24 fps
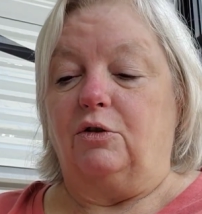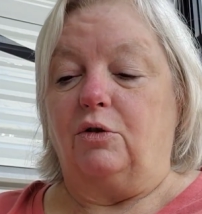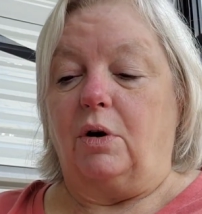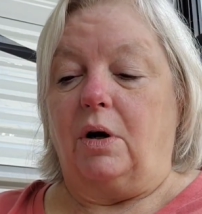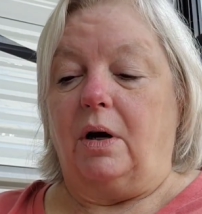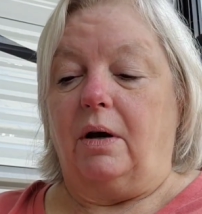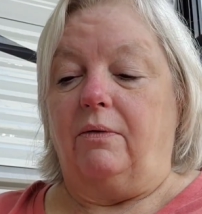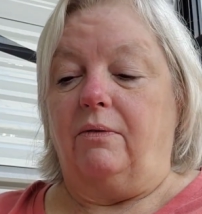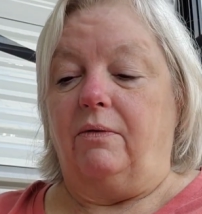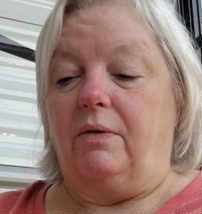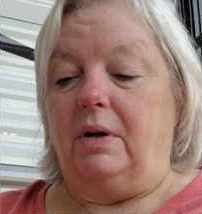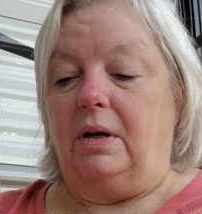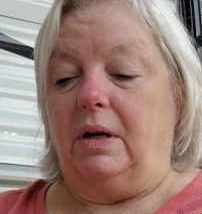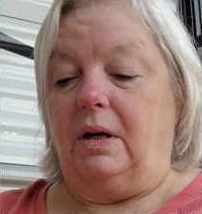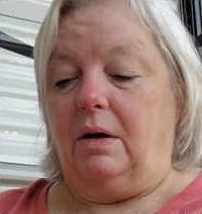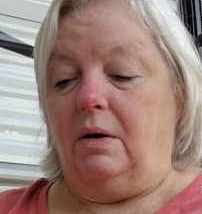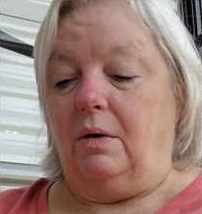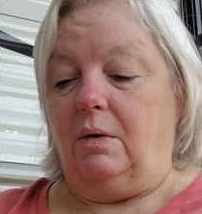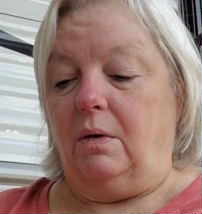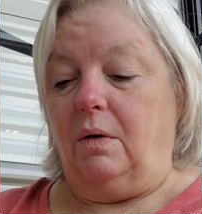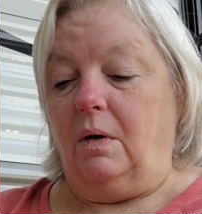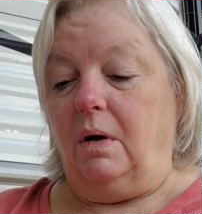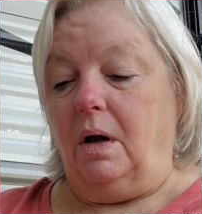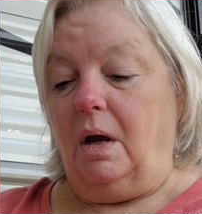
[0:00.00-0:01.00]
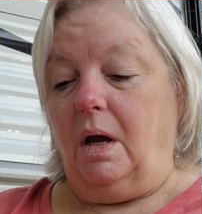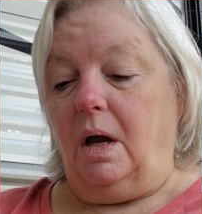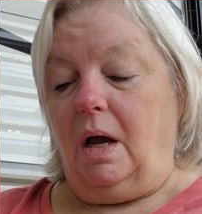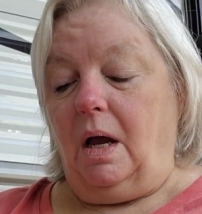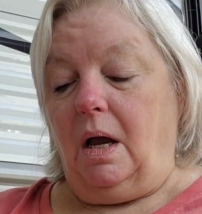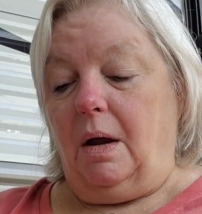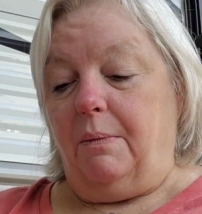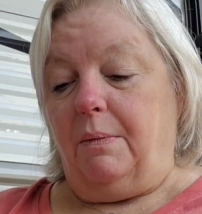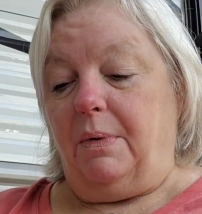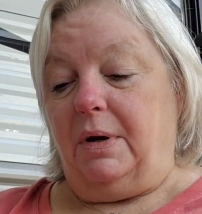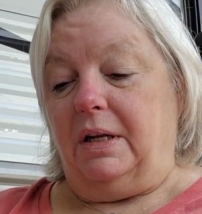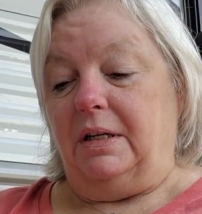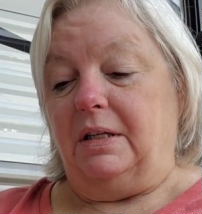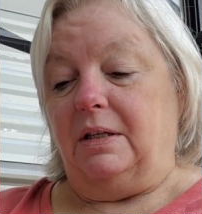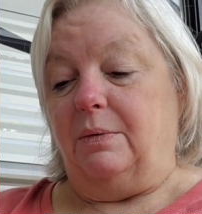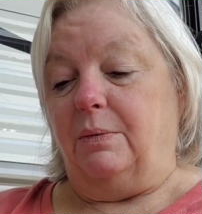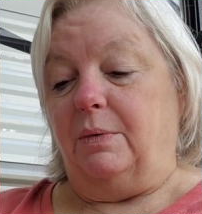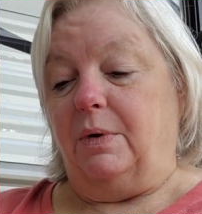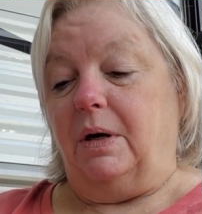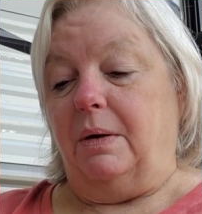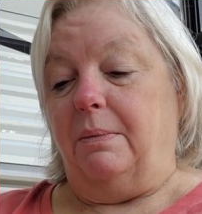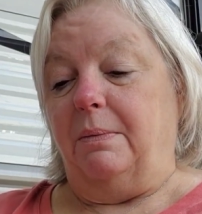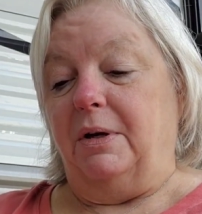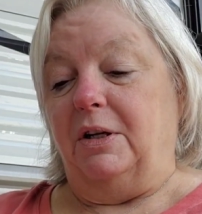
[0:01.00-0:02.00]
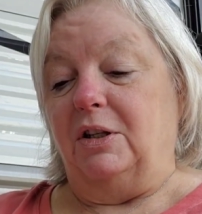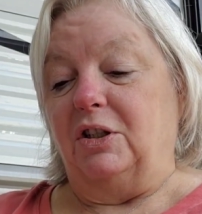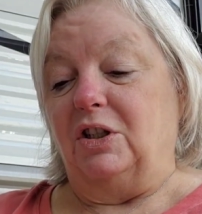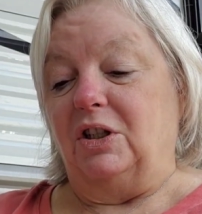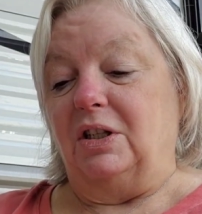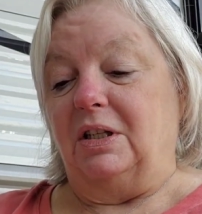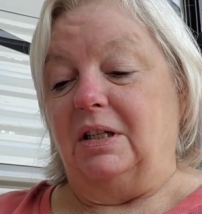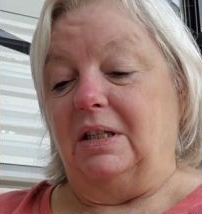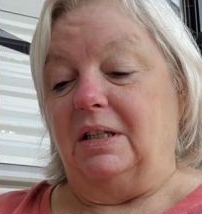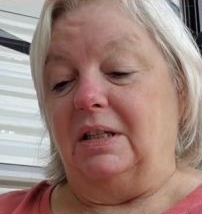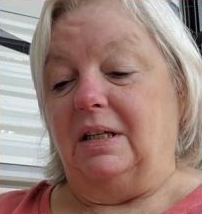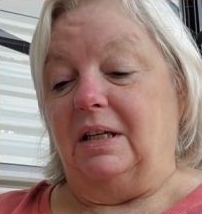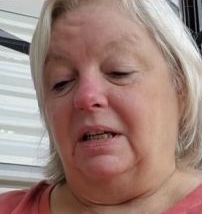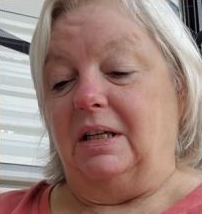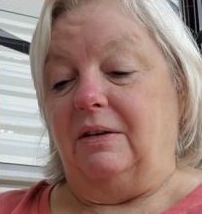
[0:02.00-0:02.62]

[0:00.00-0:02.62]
drive video. But I did want to mention it.